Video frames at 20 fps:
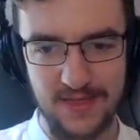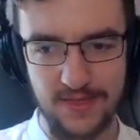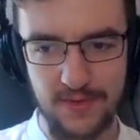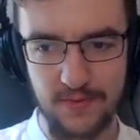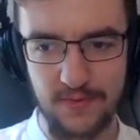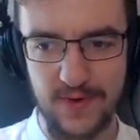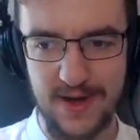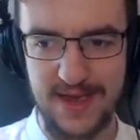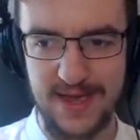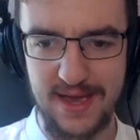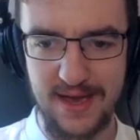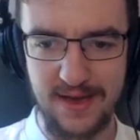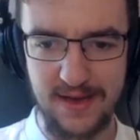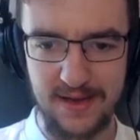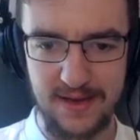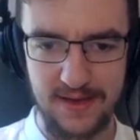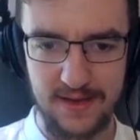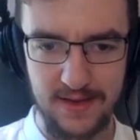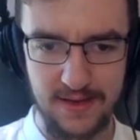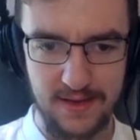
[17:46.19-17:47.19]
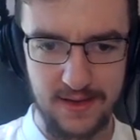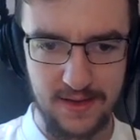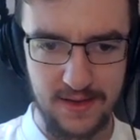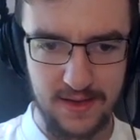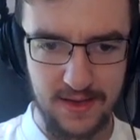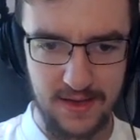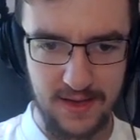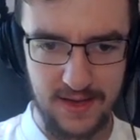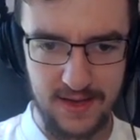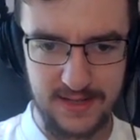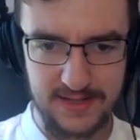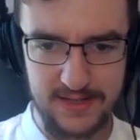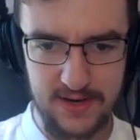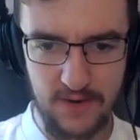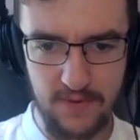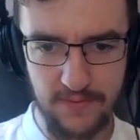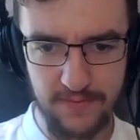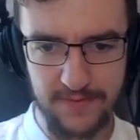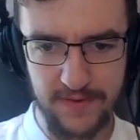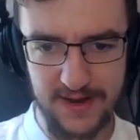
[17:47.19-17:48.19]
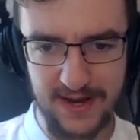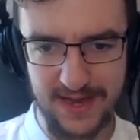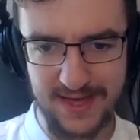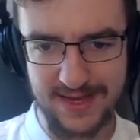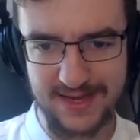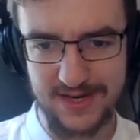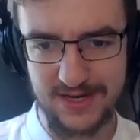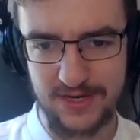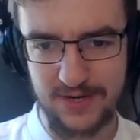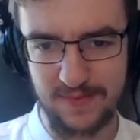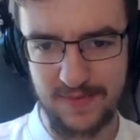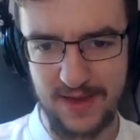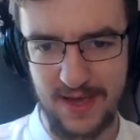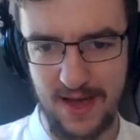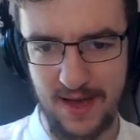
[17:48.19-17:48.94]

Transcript: The rear I don't feel like it should be